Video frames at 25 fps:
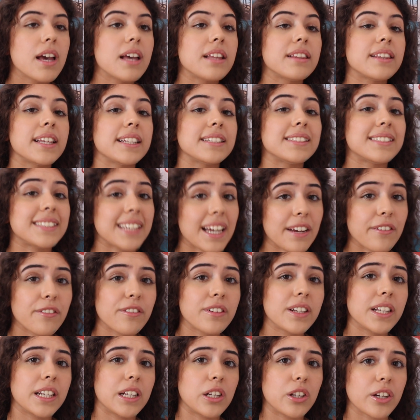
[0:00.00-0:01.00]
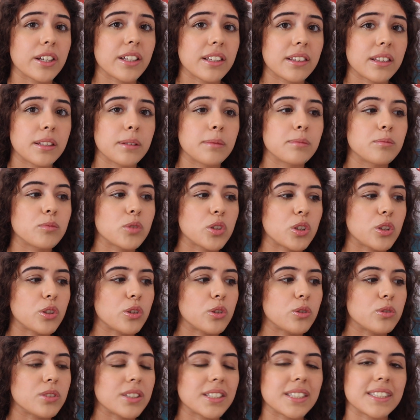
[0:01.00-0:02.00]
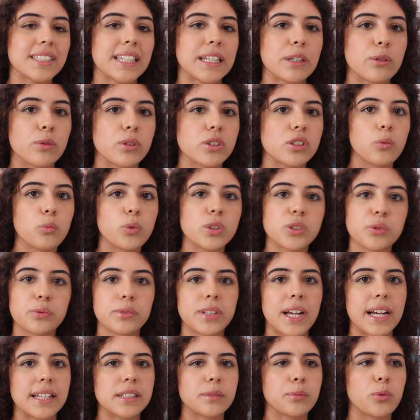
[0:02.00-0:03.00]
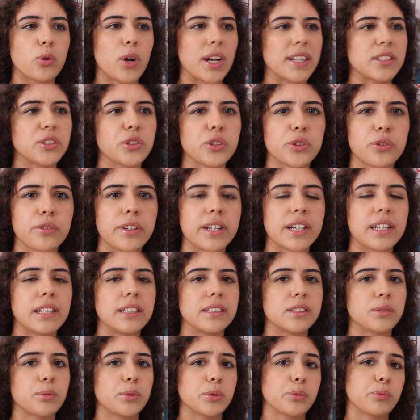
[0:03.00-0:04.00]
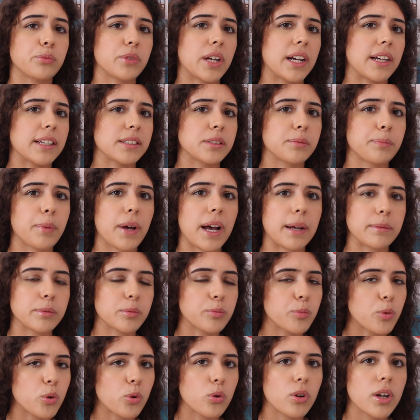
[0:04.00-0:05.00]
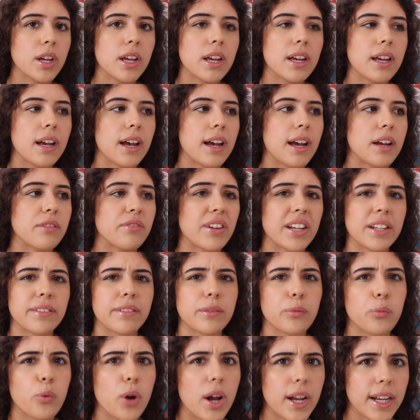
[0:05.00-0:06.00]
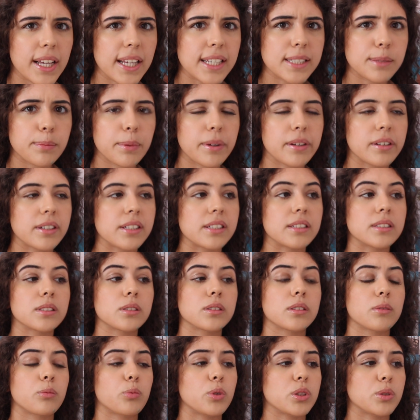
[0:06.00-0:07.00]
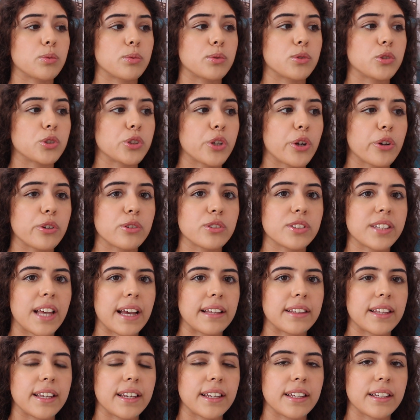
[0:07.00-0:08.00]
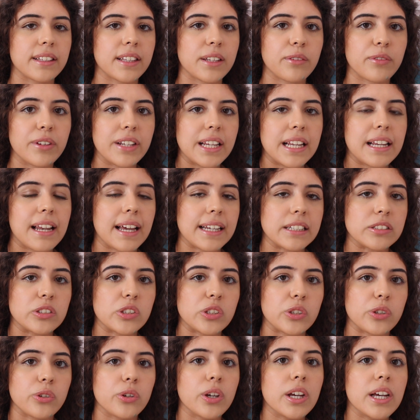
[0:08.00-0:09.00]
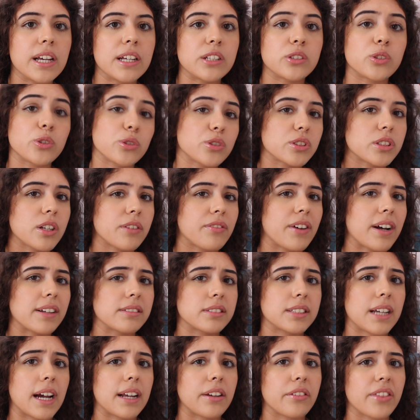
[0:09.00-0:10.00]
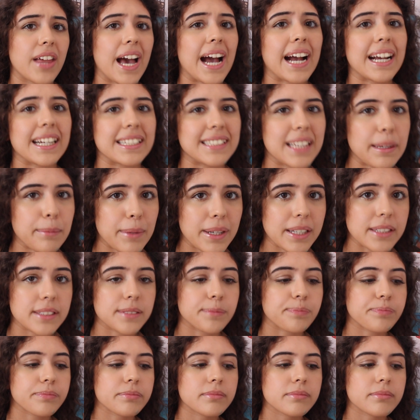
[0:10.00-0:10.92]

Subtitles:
They definitely look at them to distinguish which one has more extracurriculars, which one has perhaps more relevant work experience, which one shows that they really like to do stuff outside of their academics.